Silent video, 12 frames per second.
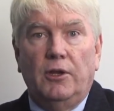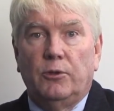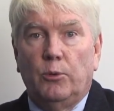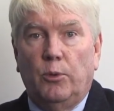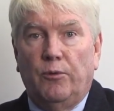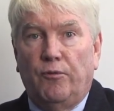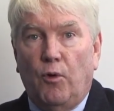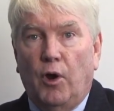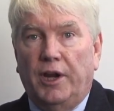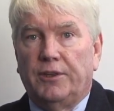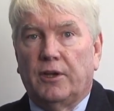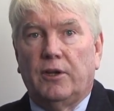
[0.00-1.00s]
to
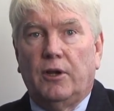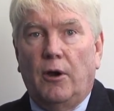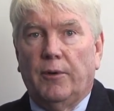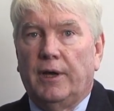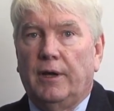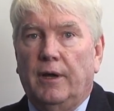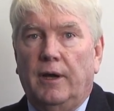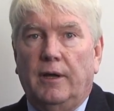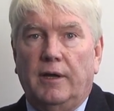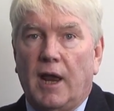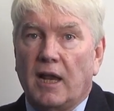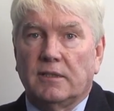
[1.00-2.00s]
avoid the current
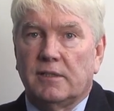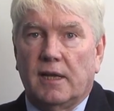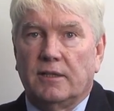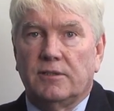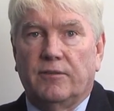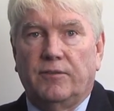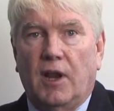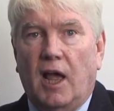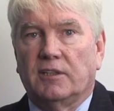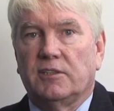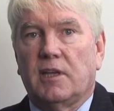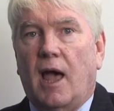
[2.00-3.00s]
nonsense of
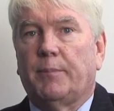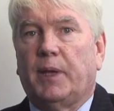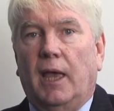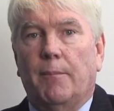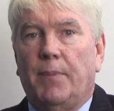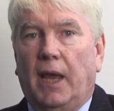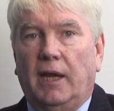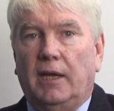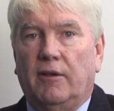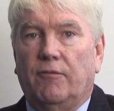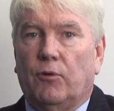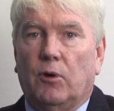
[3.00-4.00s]
nonstop
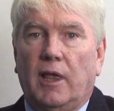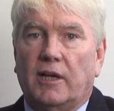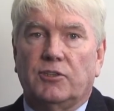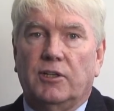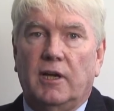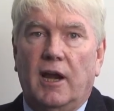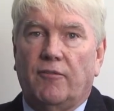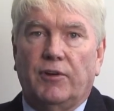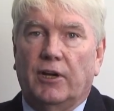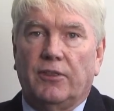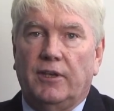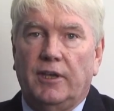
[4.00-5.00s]
campaigning for election every
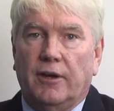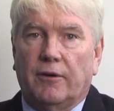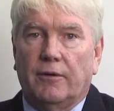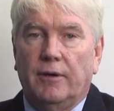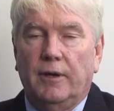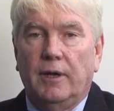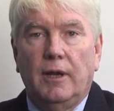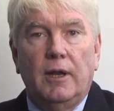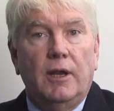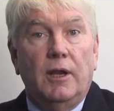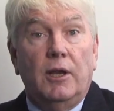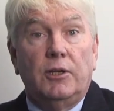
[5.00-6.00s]
other year.
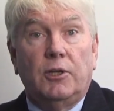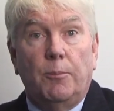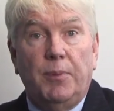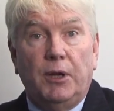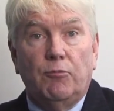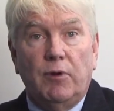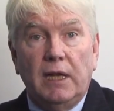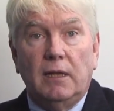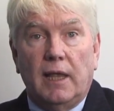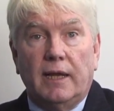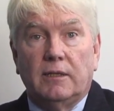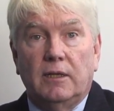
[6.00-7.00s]
To be
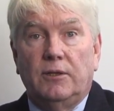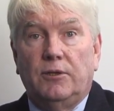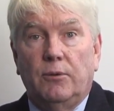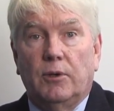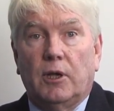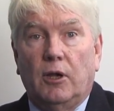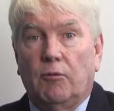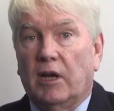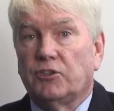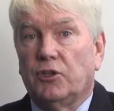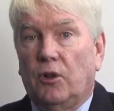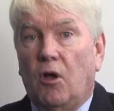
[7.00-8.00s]
re-elected to a
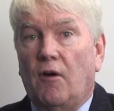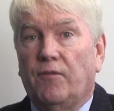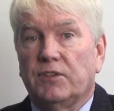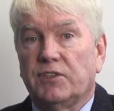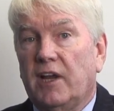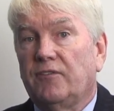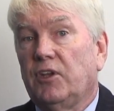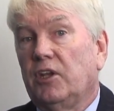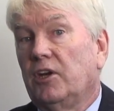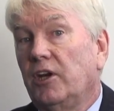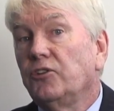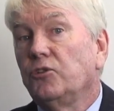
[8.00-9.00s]
congressional office after the
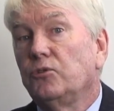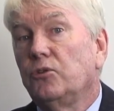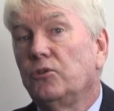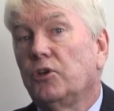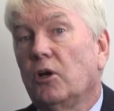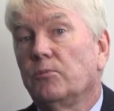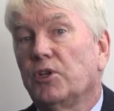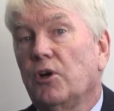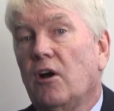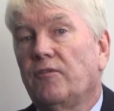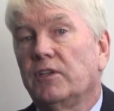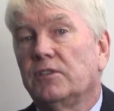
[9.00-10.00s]
initial 2 terms in
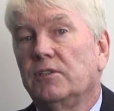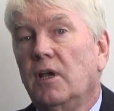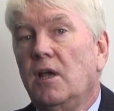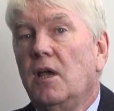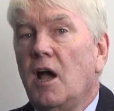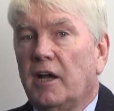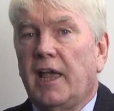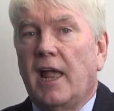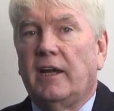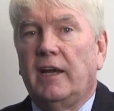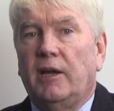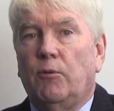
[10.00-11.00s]
office, a
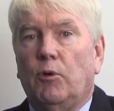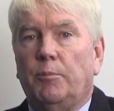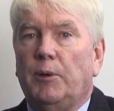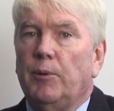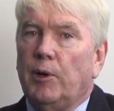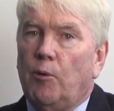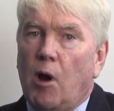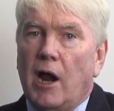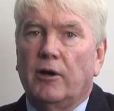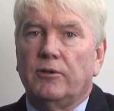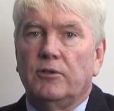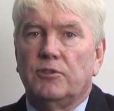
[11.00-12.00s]
candidate would be
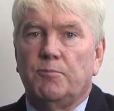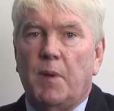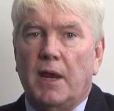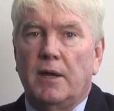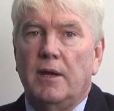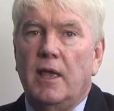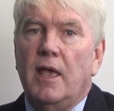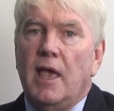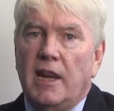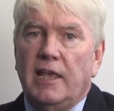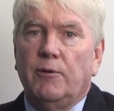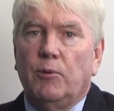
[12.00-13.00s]
required to spend
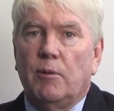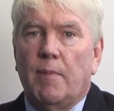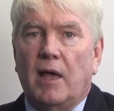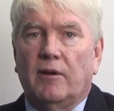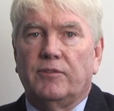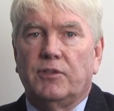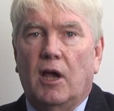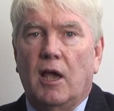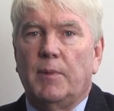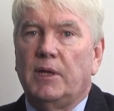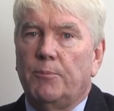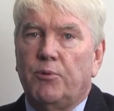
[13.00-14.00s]
an equal amount of
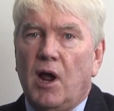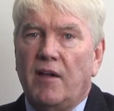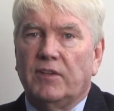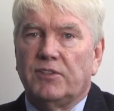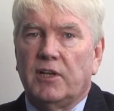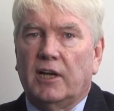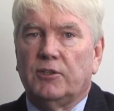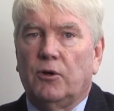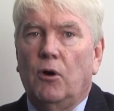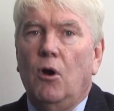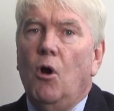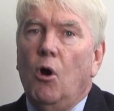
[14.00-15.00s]
time in the private sector
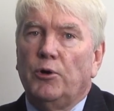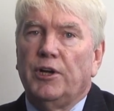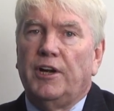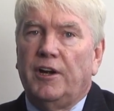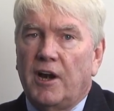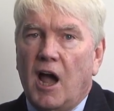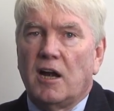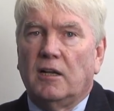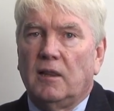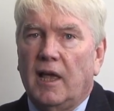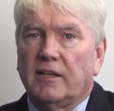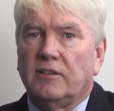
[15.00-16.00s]
or in a
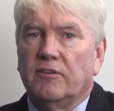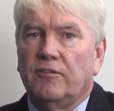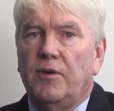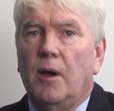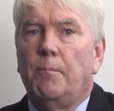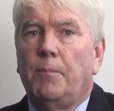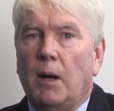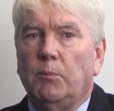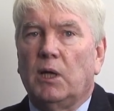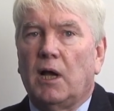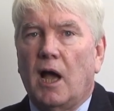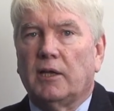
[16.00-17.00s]
non-elective
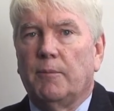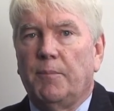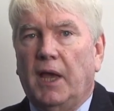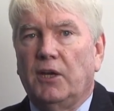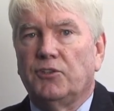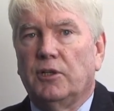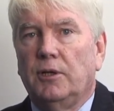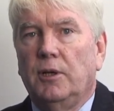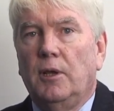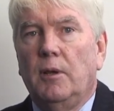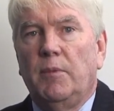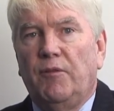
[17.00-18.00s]
public occupation
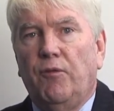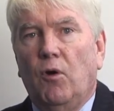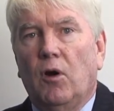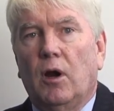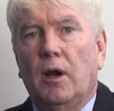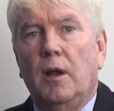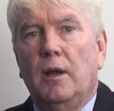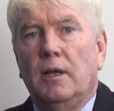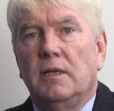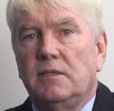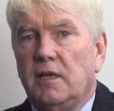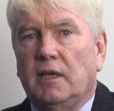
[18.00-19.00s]
before
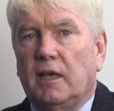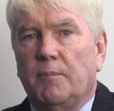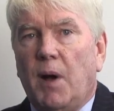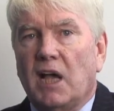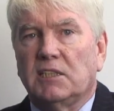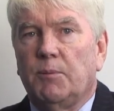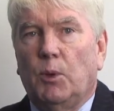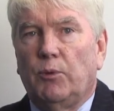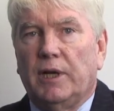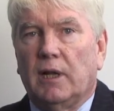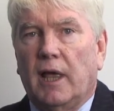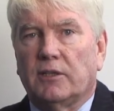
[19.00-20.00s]
seeking possible
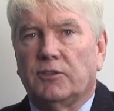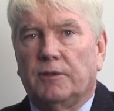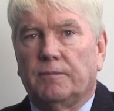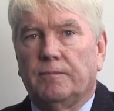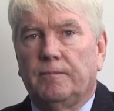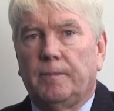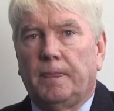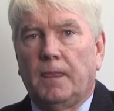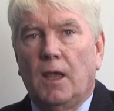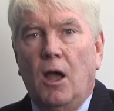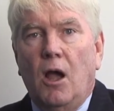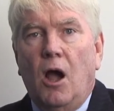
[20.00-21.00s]
re-election.
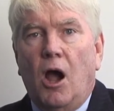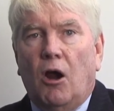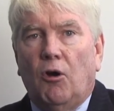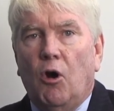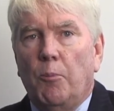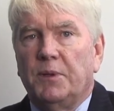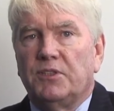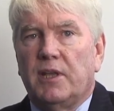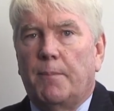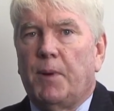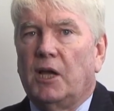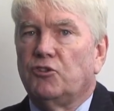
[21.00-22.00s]
Our hope is
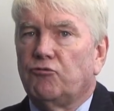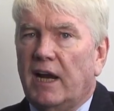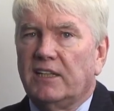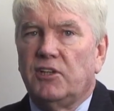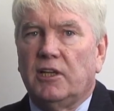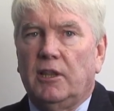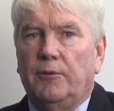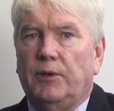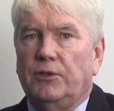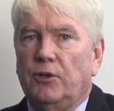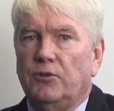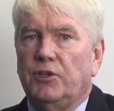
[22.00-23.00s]
that by drastically
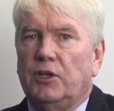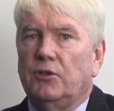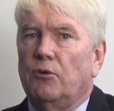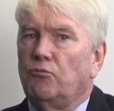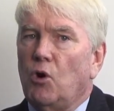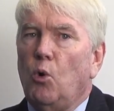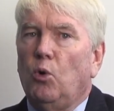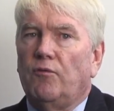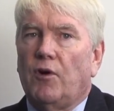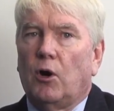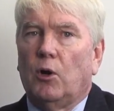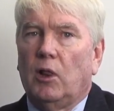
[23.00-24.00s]
reducing the role of our